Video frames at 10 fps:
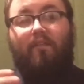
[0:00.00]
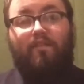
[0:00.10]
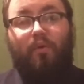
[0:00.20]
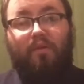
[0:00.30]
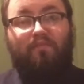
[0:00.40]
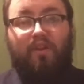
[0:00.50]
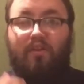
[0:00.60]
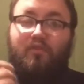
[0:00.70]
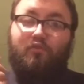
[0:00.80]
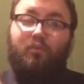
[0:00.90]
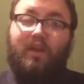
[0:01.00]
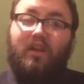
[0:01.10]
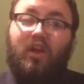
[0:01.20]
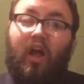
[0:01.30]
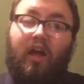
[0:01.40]
viewing videos or
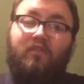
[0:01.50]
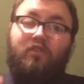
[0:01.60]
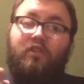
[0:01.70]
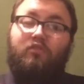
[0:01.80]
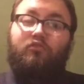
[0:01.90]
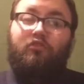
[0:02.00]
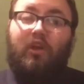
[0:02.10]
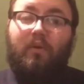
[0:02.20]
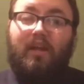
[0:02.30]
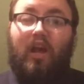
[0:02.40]
reading content or sharing